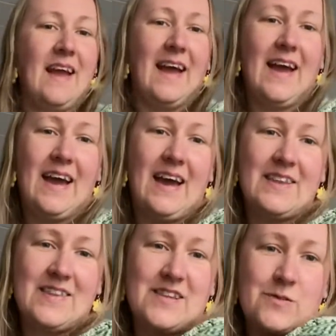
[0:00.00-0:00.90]

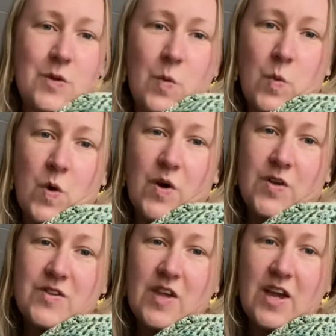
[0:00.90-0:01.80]
and this
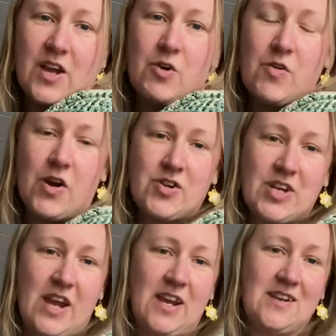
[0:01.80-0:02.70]
was
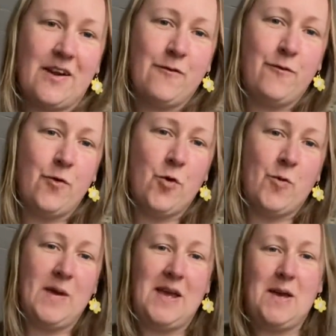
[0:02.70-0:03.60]
crocheted for
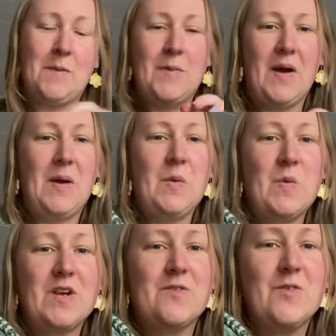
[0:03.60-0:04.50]
me by a
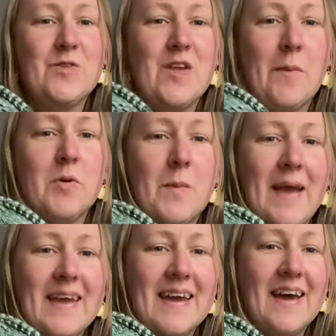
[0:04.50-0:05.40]
wonderful sample
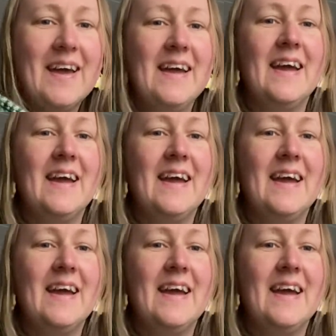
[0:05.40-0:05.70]
maker